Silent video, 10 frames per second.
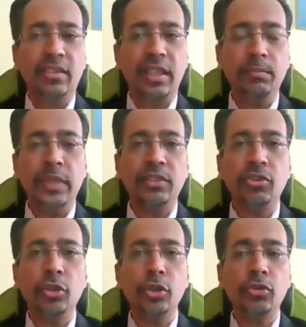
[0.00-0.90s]
And some
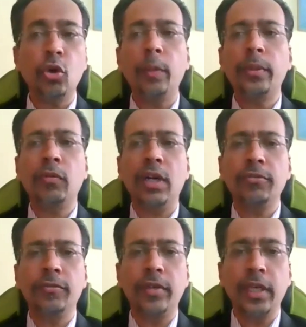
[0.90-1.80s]
executives go up to
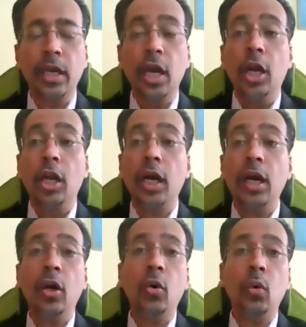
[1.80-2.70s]
150.
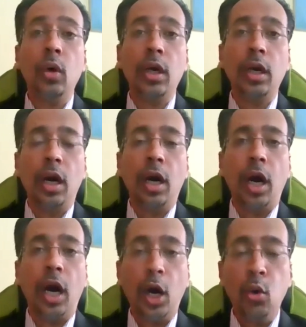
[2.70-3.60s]
Now,
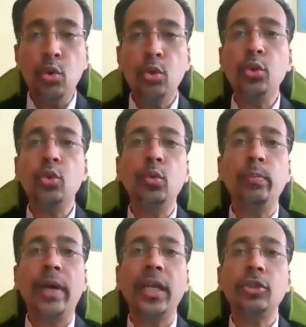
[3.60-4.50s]
how do you
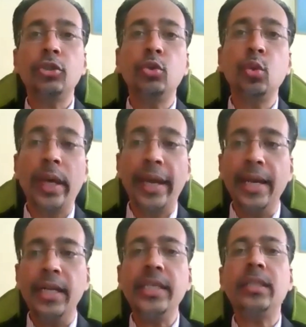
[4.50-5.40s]
manage to do
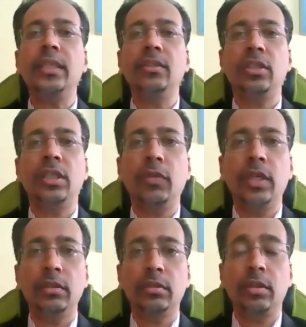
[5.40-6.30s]
80 things in a
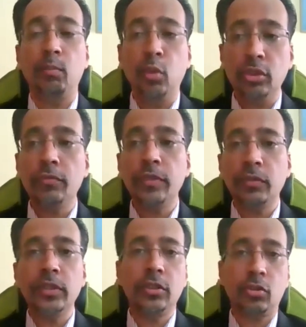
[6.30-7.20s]
way, most of
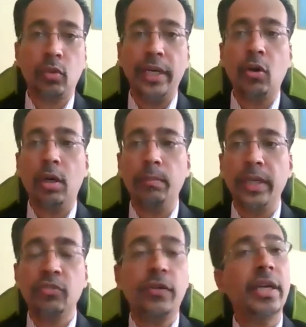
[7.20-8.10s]
it which is quite
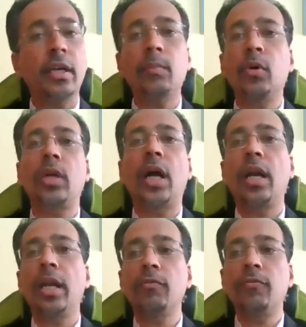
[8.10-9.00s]
complex? Forget about
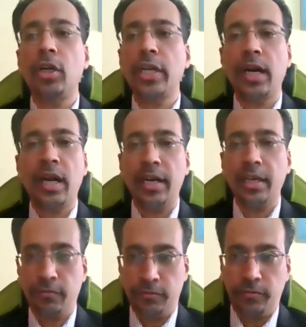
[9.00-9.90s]
140,
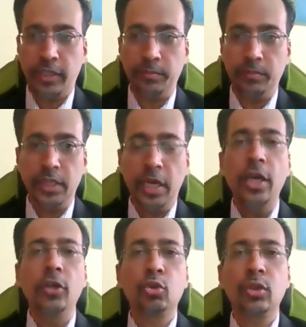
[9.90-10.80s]
150.
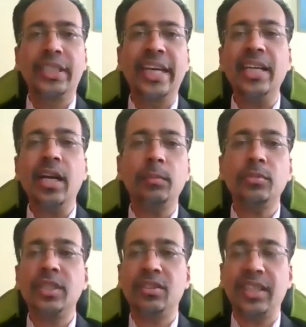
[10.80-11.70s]
So then
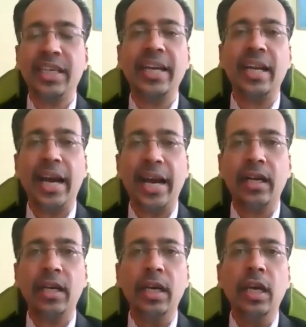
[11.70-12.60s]
comes the second
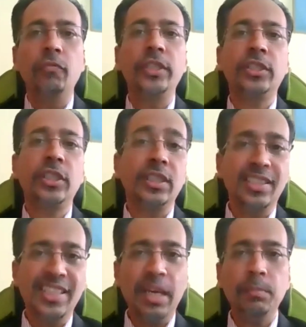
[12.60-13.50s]
hack,
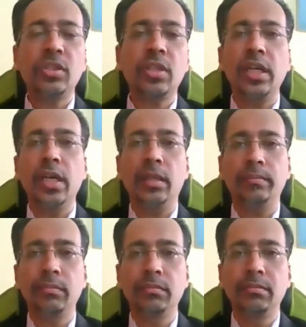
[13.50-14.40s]
which James
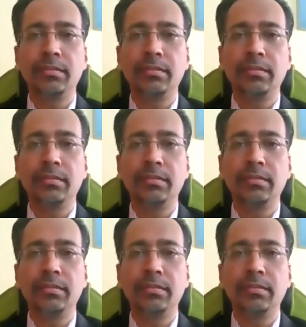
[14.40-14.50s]
Clear,